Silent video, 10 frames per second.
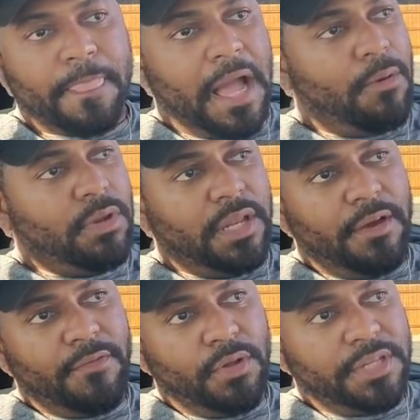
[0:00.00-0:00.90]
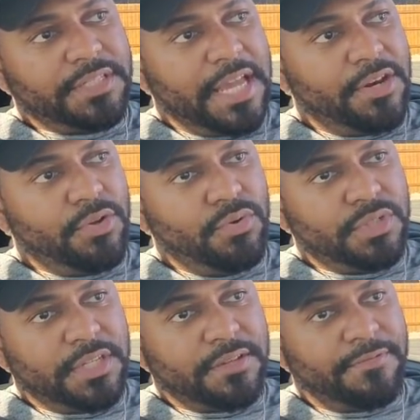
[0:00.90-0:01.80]
I would love Oleksandr
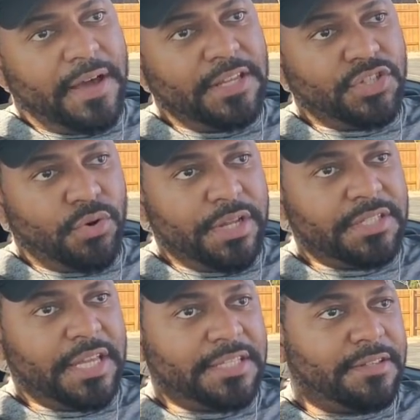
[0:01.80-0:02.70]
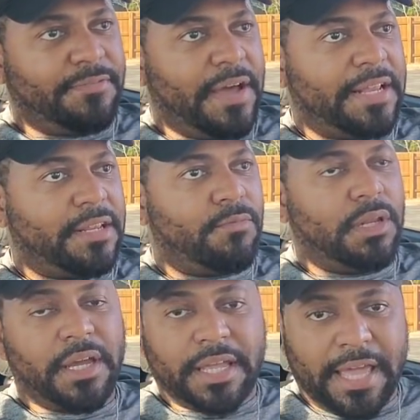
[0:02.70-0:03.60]
Usyk to fight Joyce. That's the fight that we're
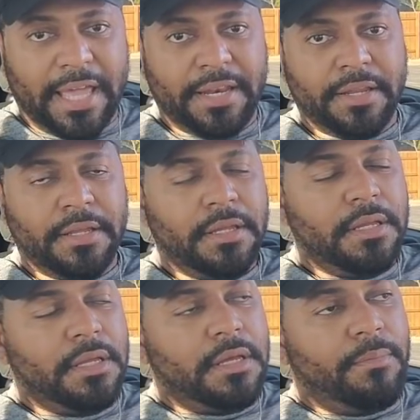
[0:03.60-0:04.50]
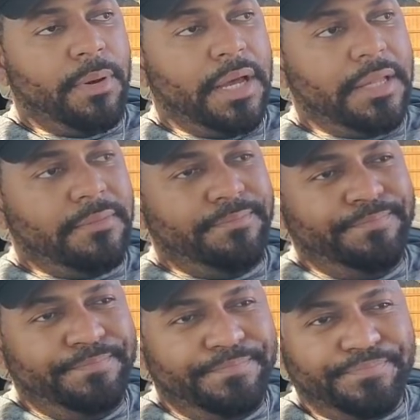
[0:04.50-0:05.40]
looking at, but
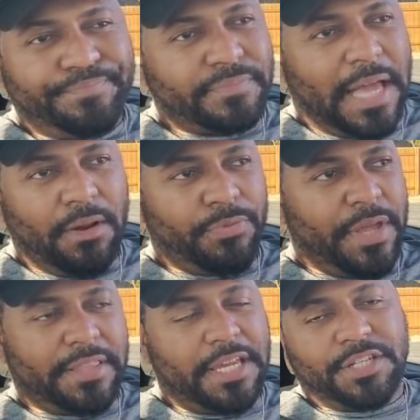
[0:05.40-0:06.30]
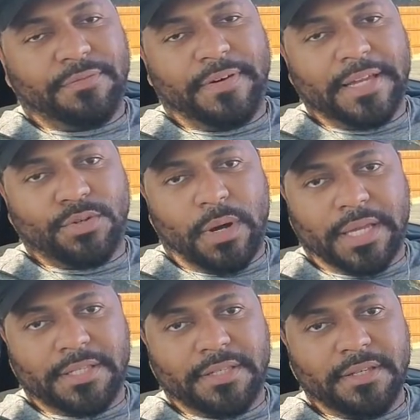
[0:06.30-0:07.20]
I don't think they should fight
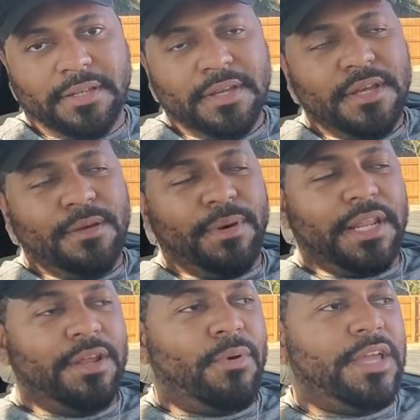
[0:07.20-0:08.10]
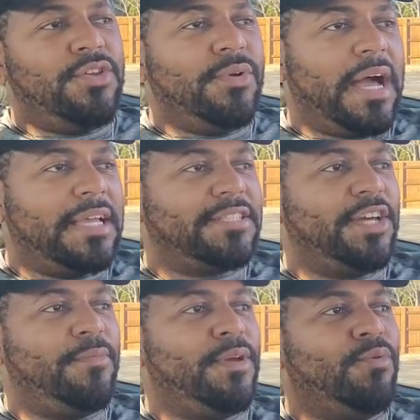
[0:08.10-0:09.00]
twice. But anyway, you guys
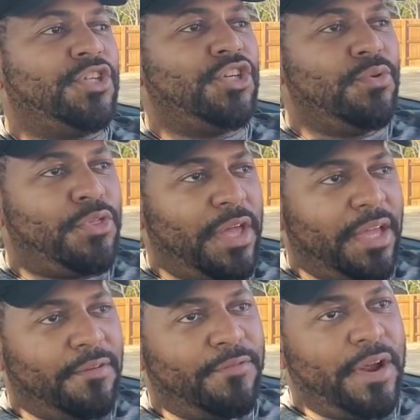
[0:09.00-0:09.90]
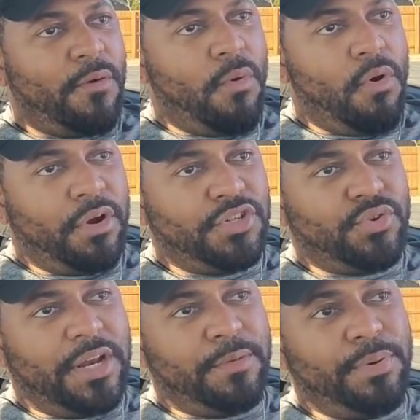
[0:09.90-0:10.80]
tell me what you think of Frank Warren
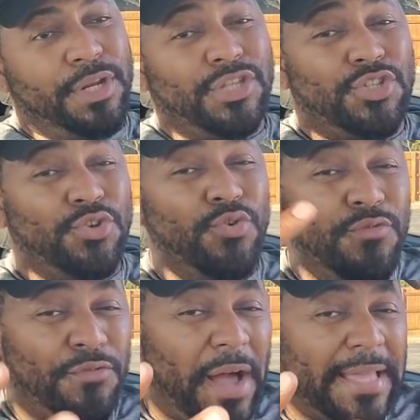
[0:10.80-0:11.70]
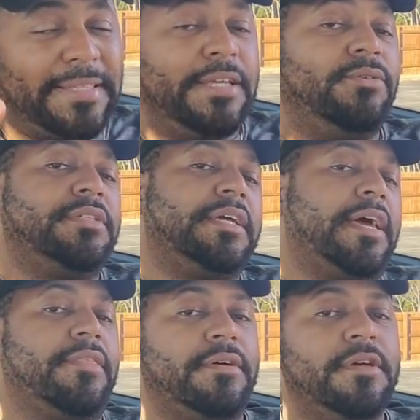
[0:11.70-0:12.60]
trying to put a two-fight deal
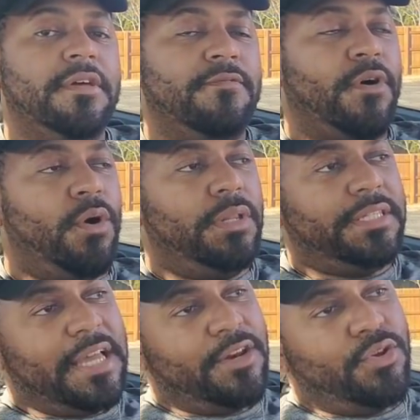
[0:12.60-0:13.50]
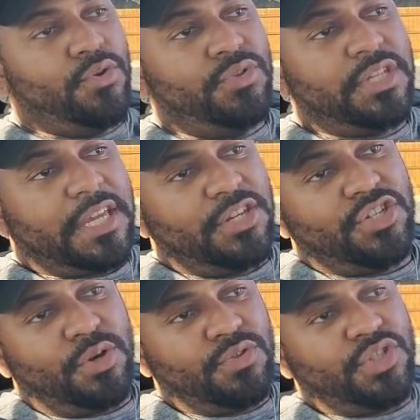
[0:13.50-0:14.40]
together for Oleksandr Usyk and
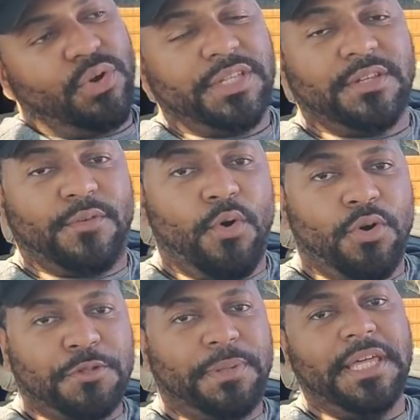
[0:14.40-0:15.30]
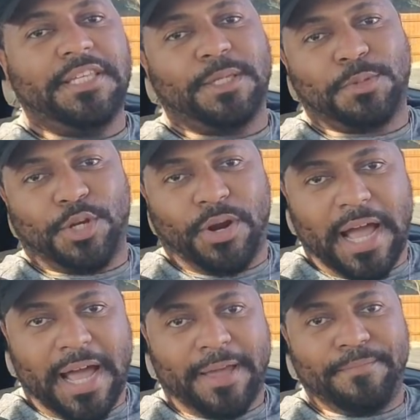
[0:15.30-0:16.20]
Joe Joyce. Of course, please
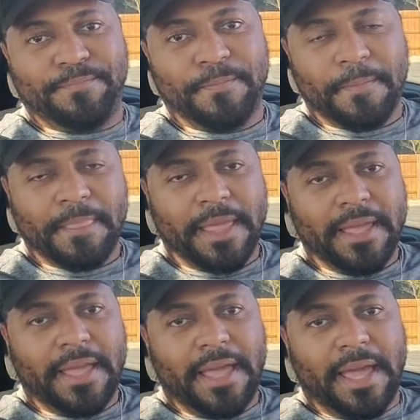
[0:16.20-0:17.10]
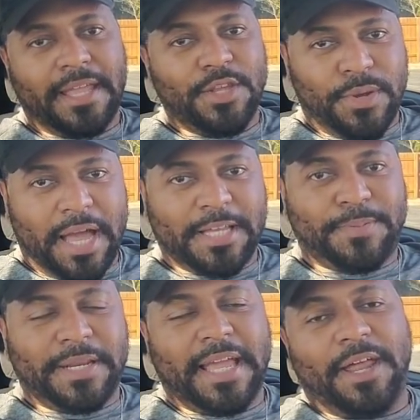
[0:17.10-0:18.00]
subscribe. And you guys
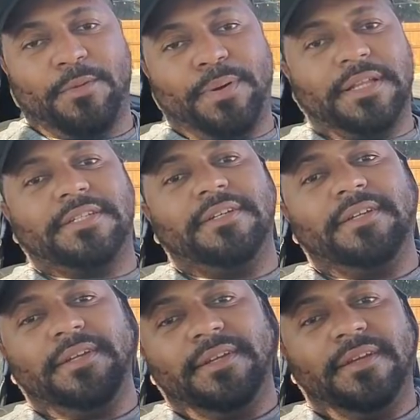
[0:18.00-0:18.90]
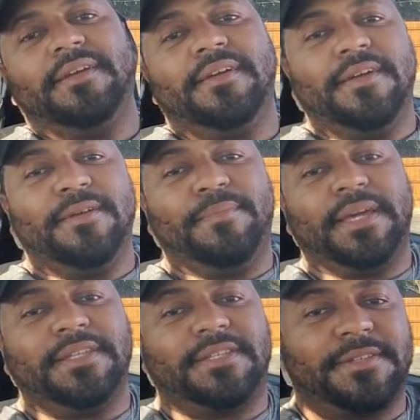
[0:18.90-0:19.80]
been Counterpunch.
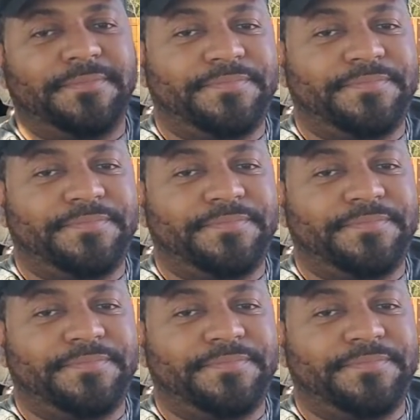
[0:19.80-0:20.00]
Peace.